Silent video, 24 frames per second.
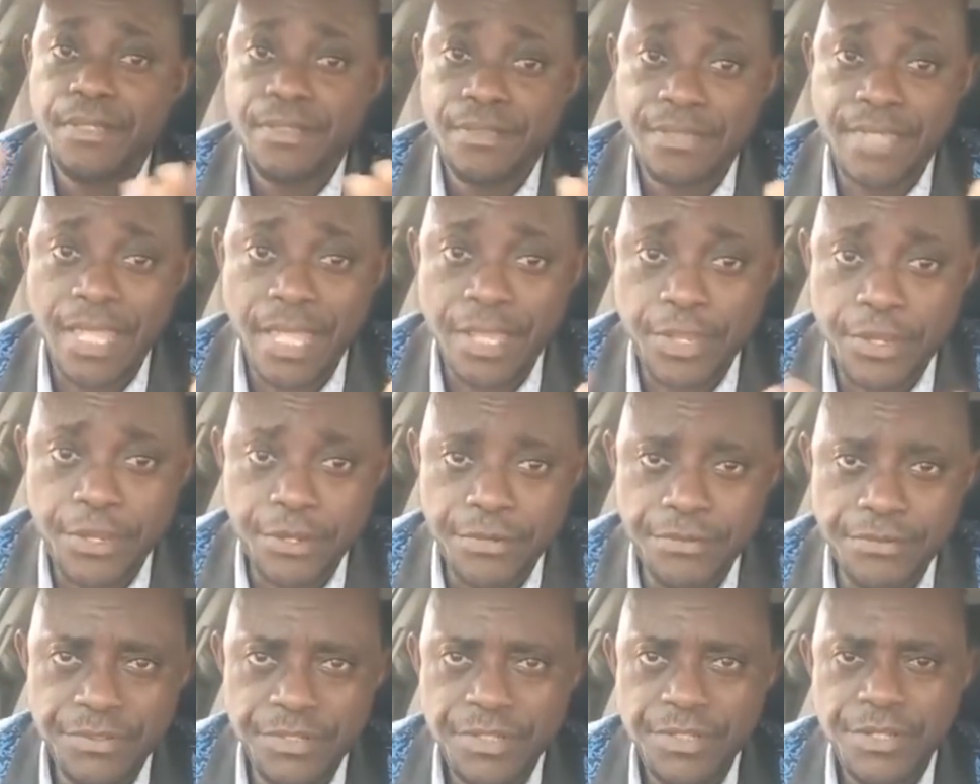Thank
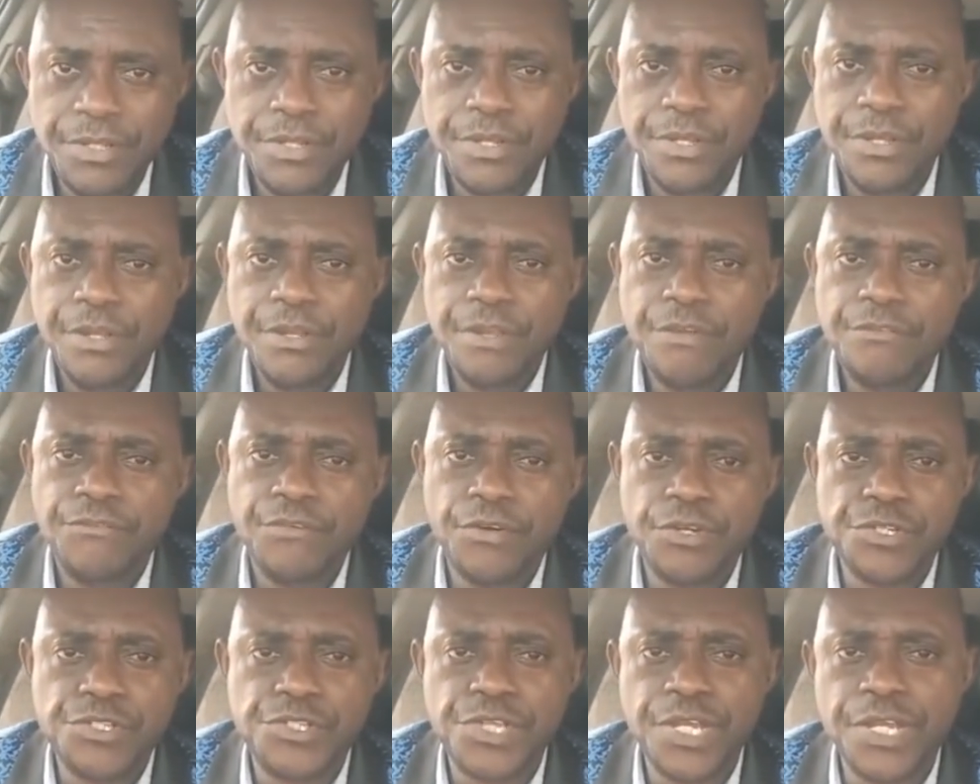you
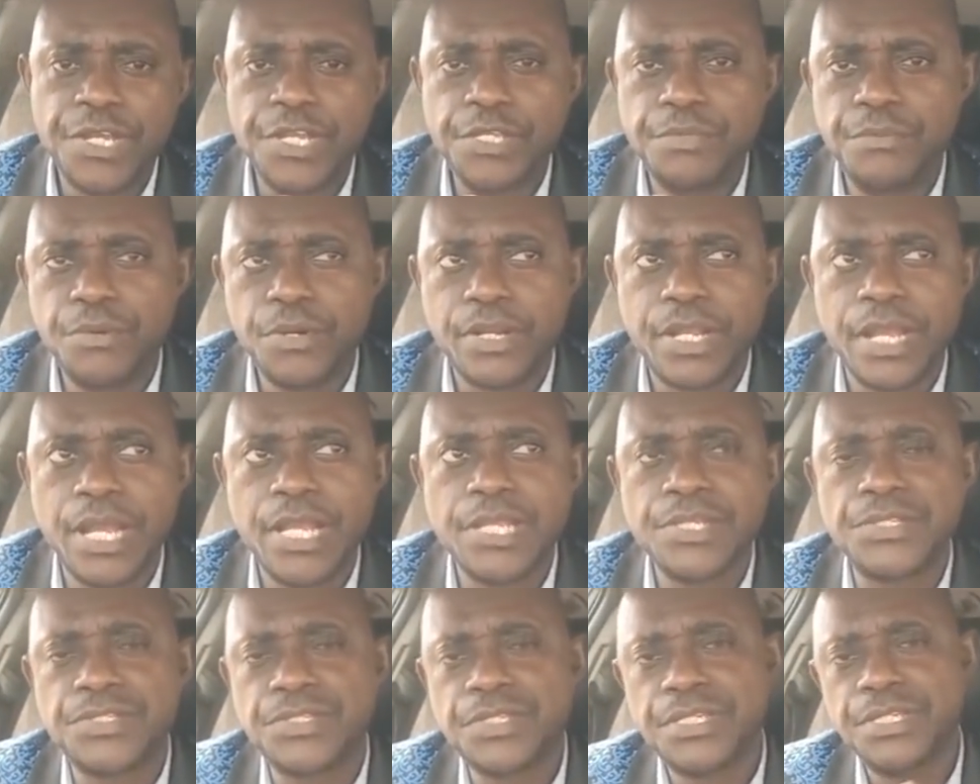for sharing this
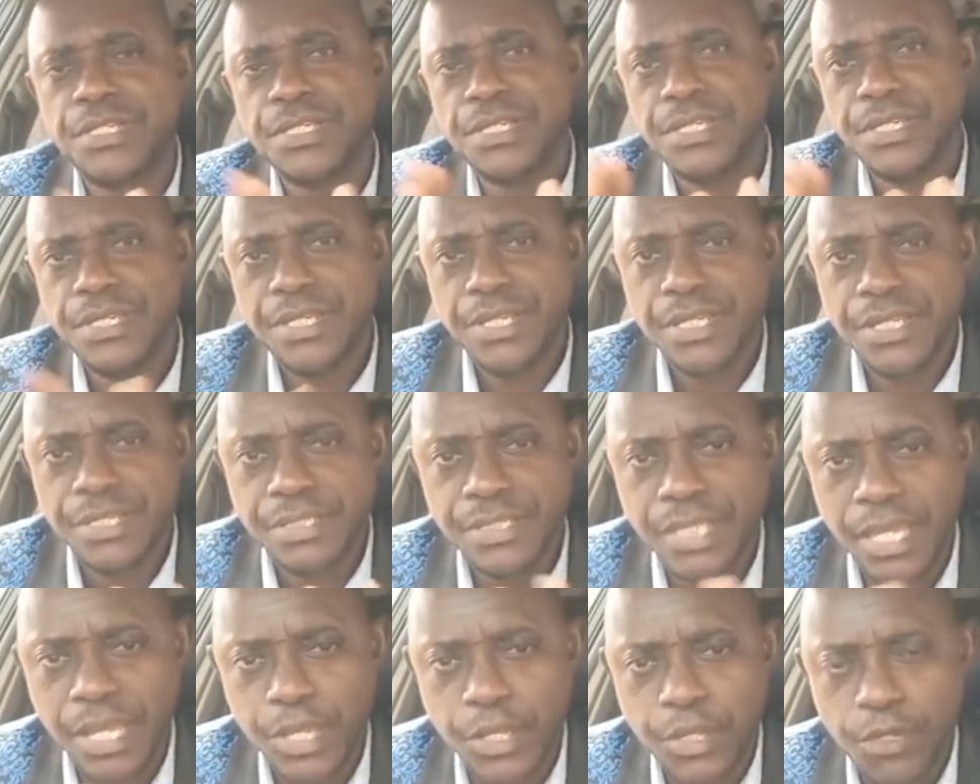broadcast.
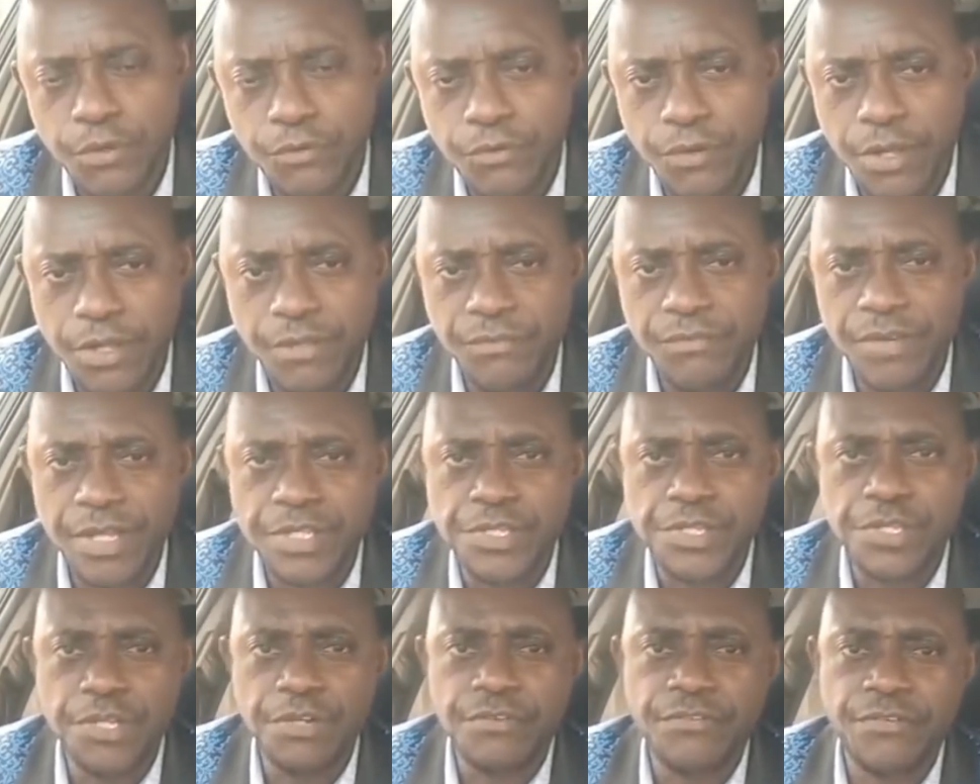Thank you for
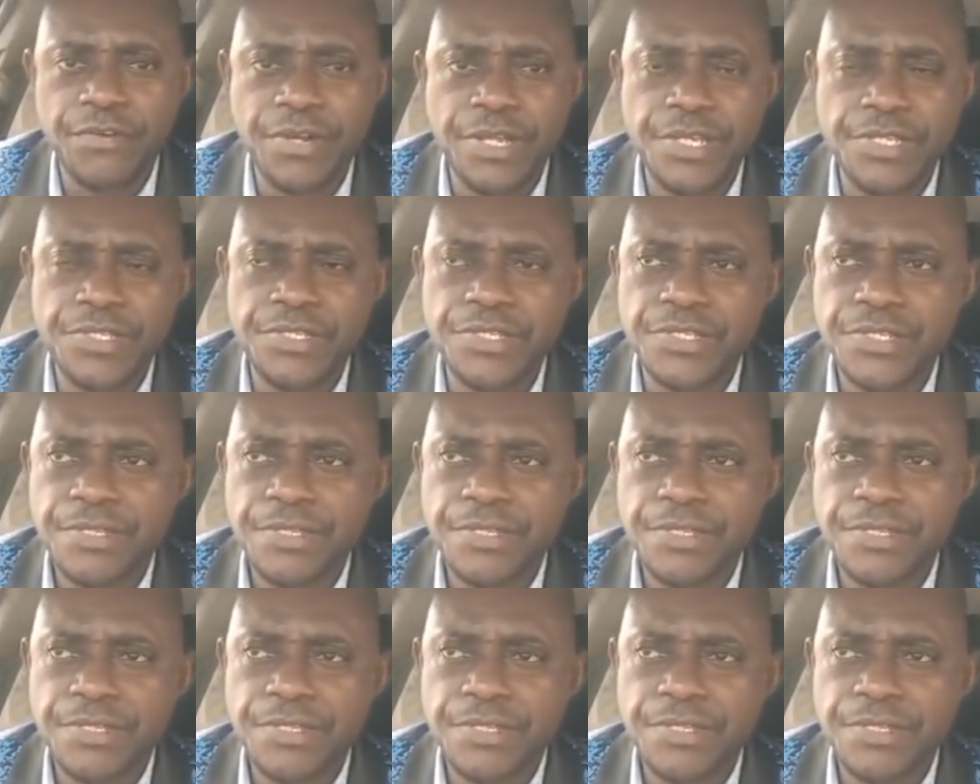inviting your friends.